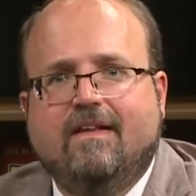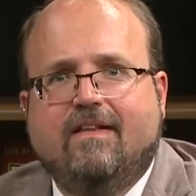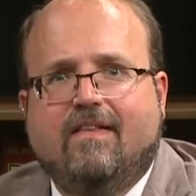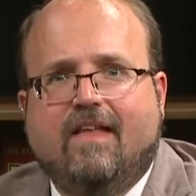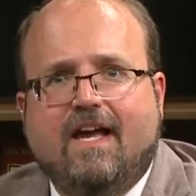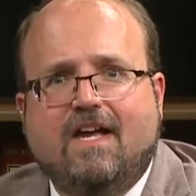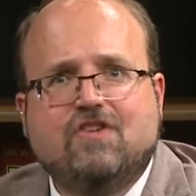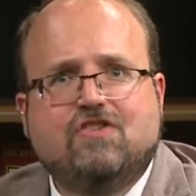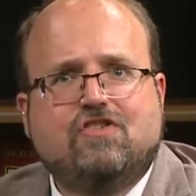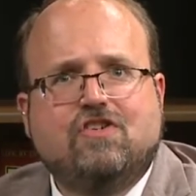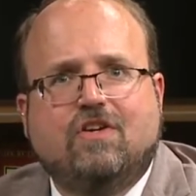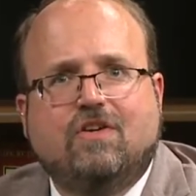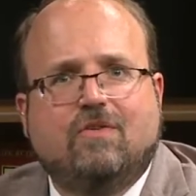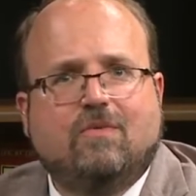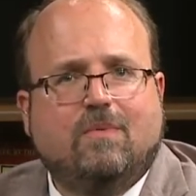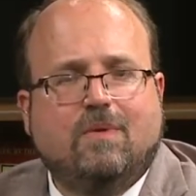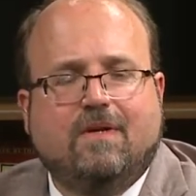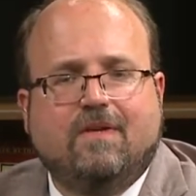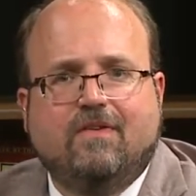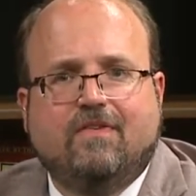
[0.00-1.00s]
Last year
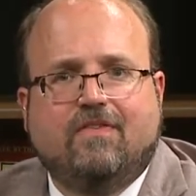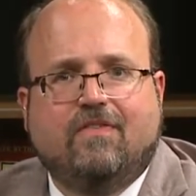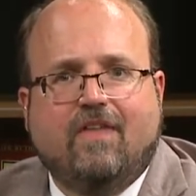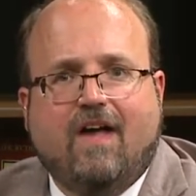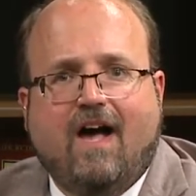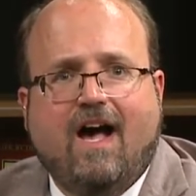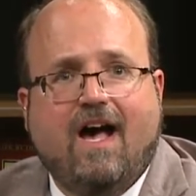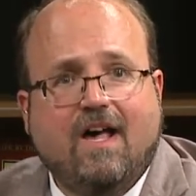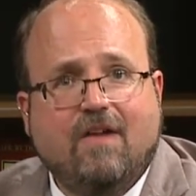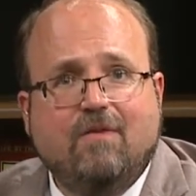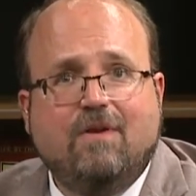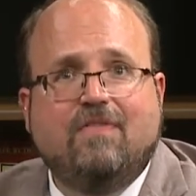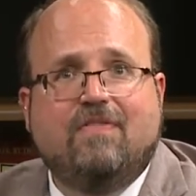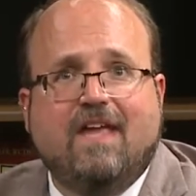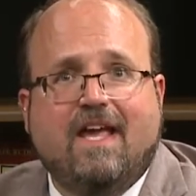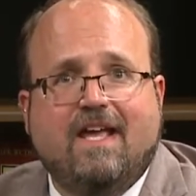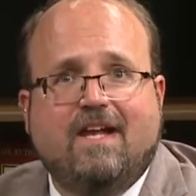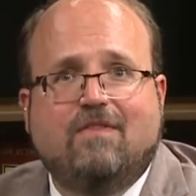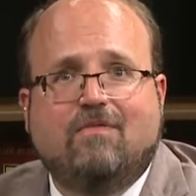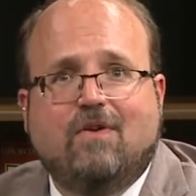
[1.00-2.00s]
was the
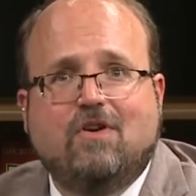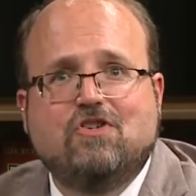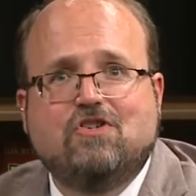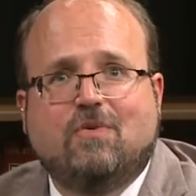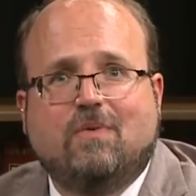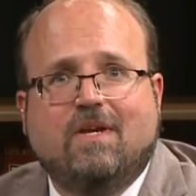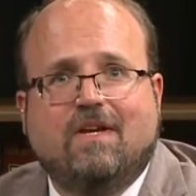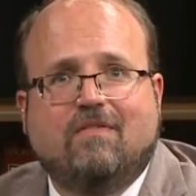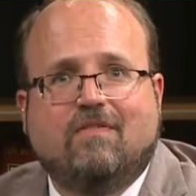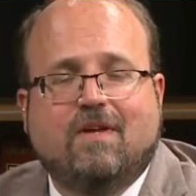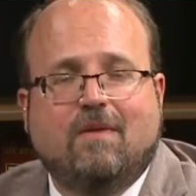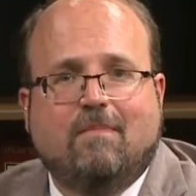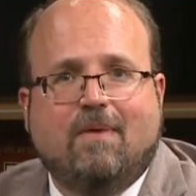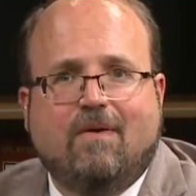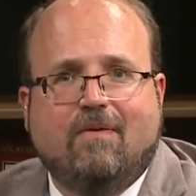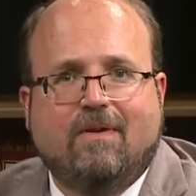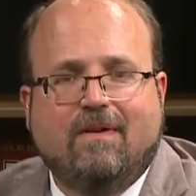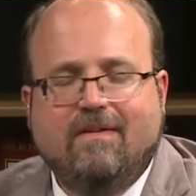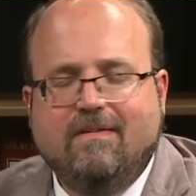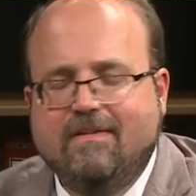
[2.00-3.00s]
100th anniversary of
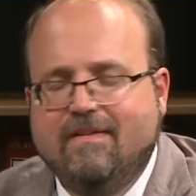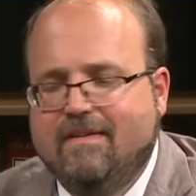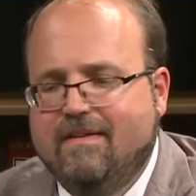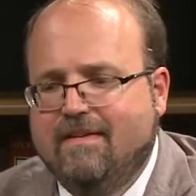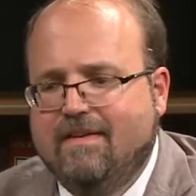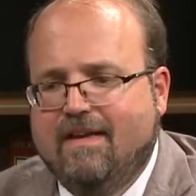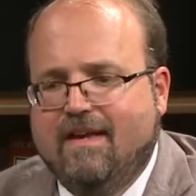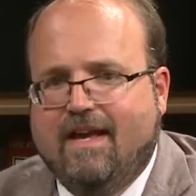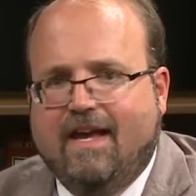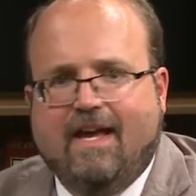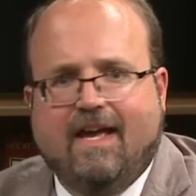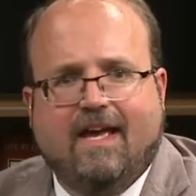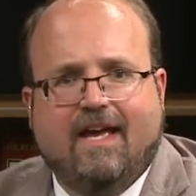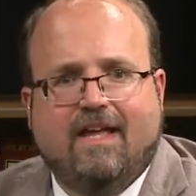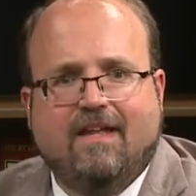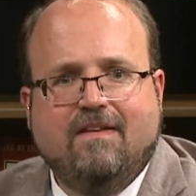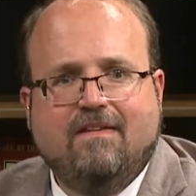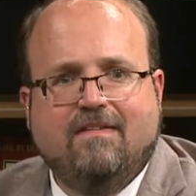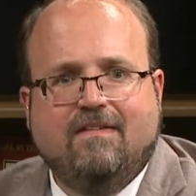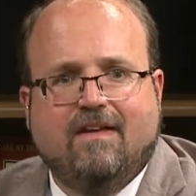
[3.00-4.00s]
Kipona,
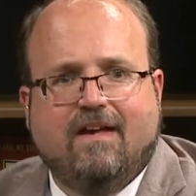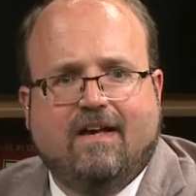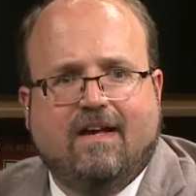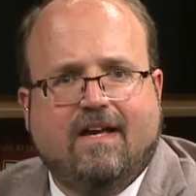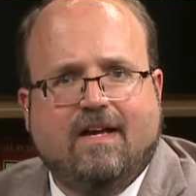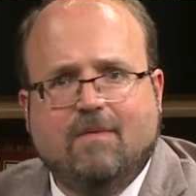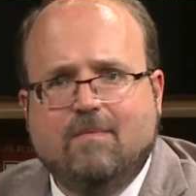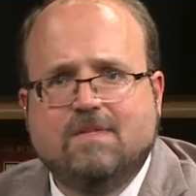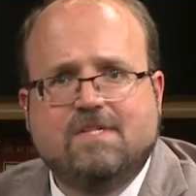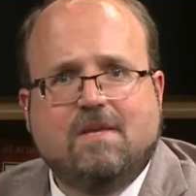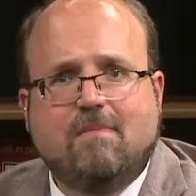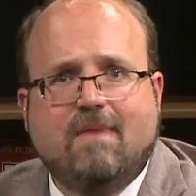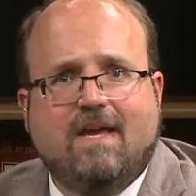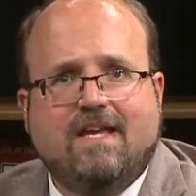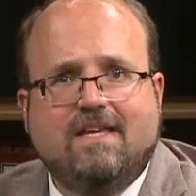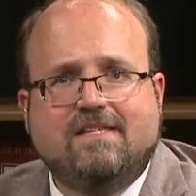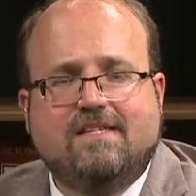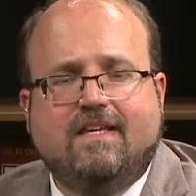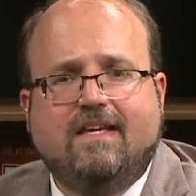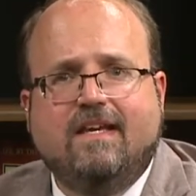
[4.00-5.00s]
and it was
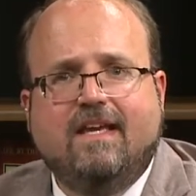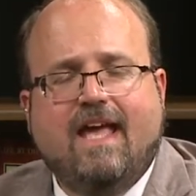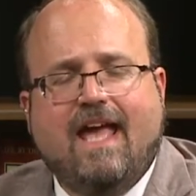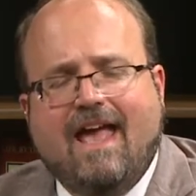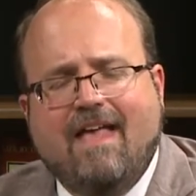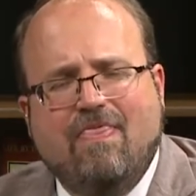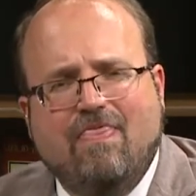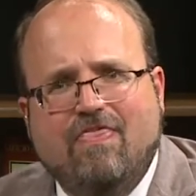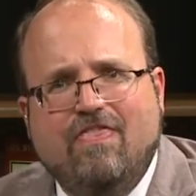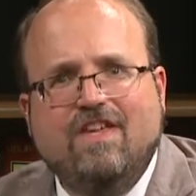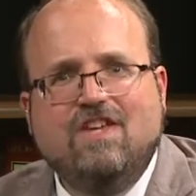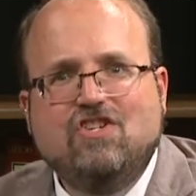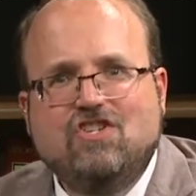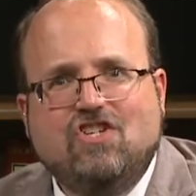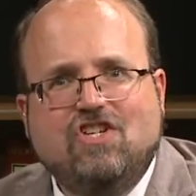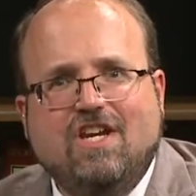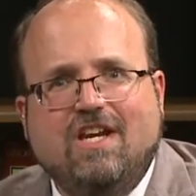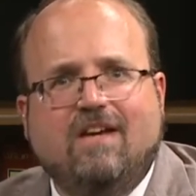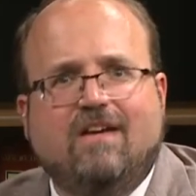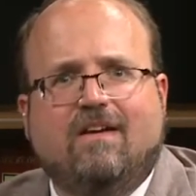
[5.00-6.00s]
amazing. And
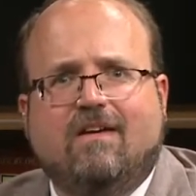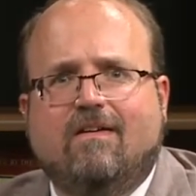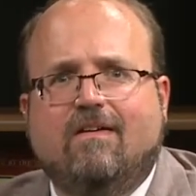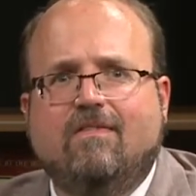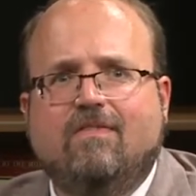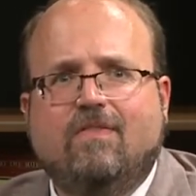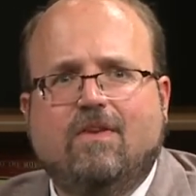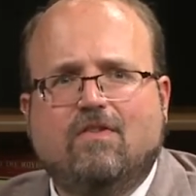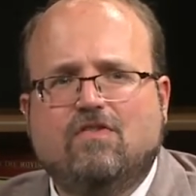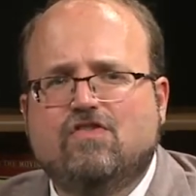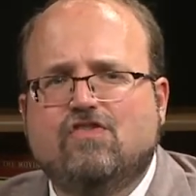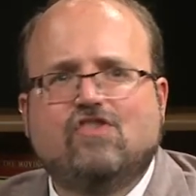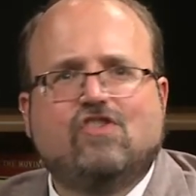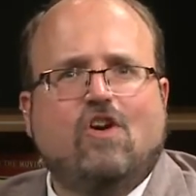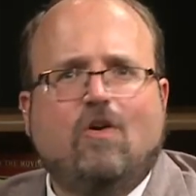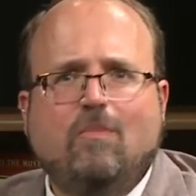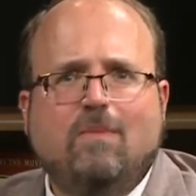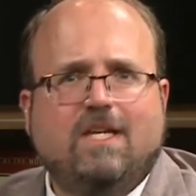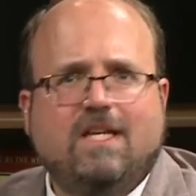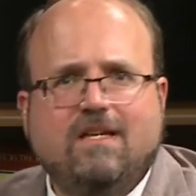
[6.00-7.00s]
this year, there's
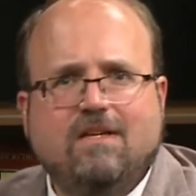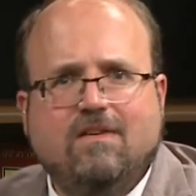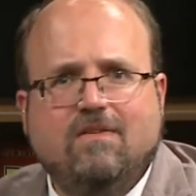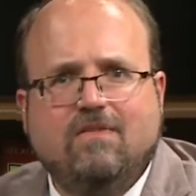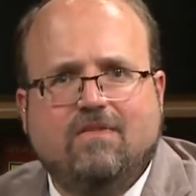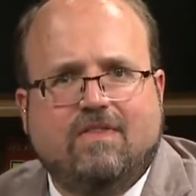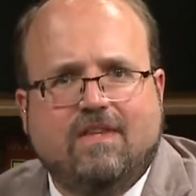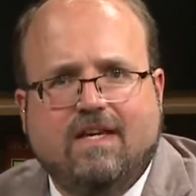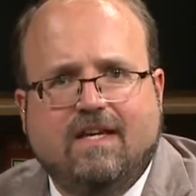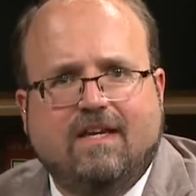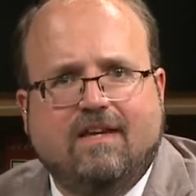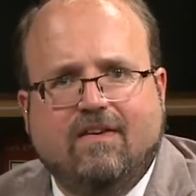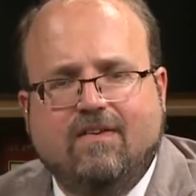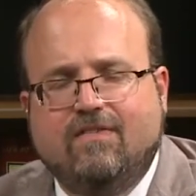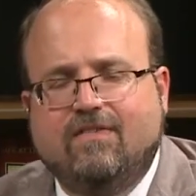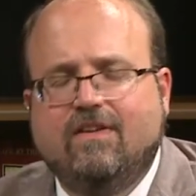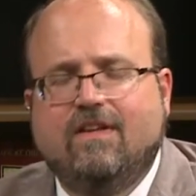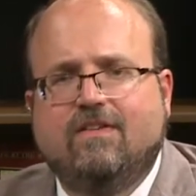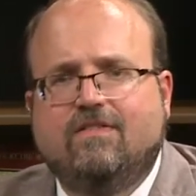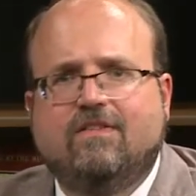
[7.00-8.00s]
so many new
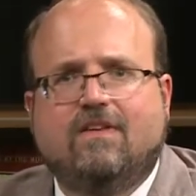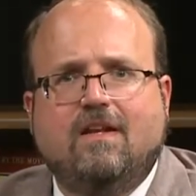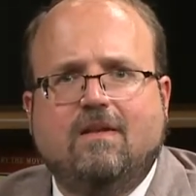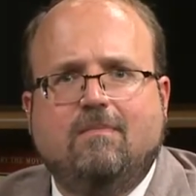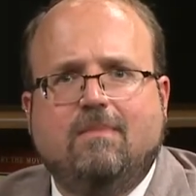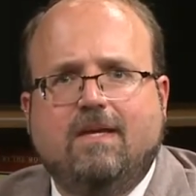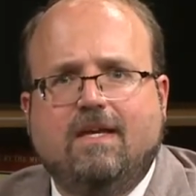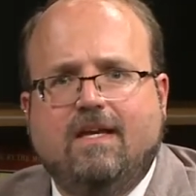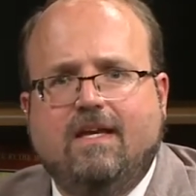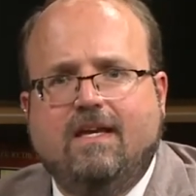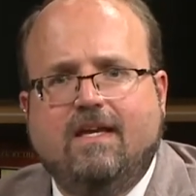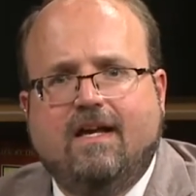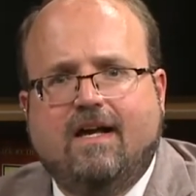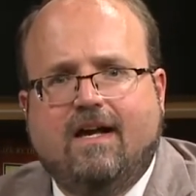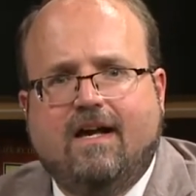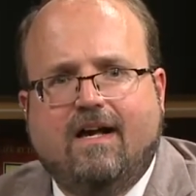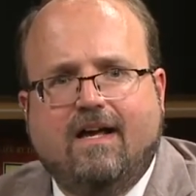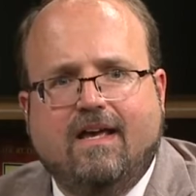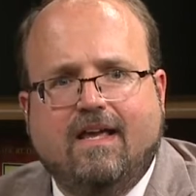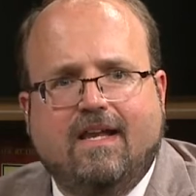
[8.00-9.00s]
things. It's going to be
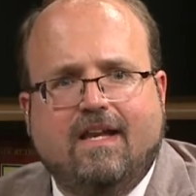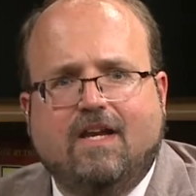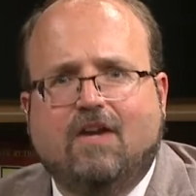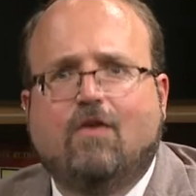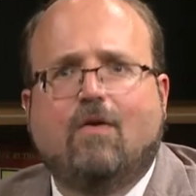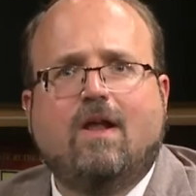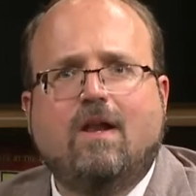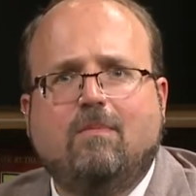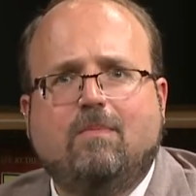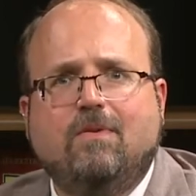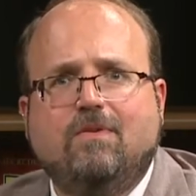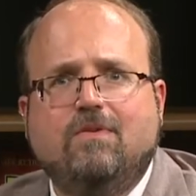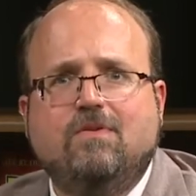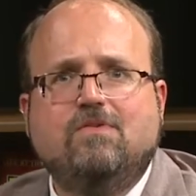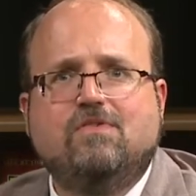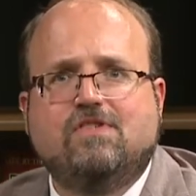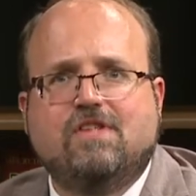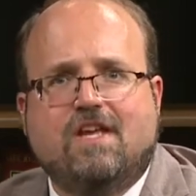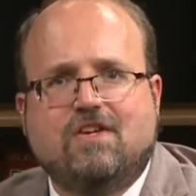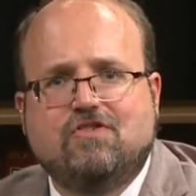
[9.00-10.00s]
an incredible
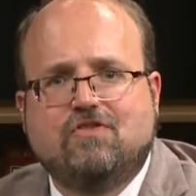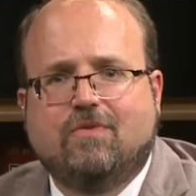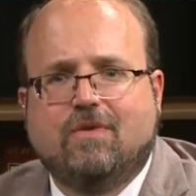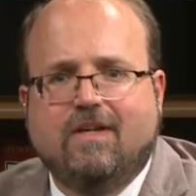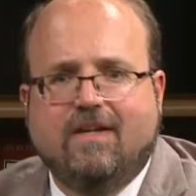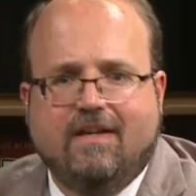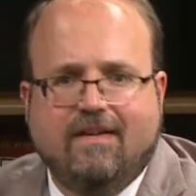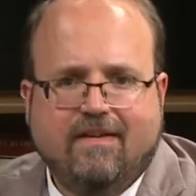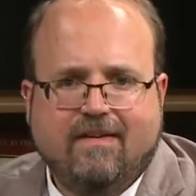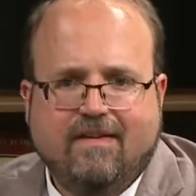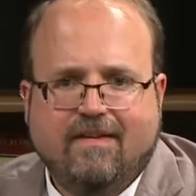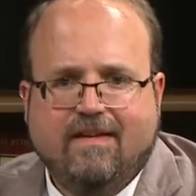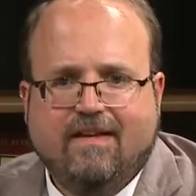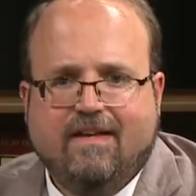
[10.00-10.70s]
new century.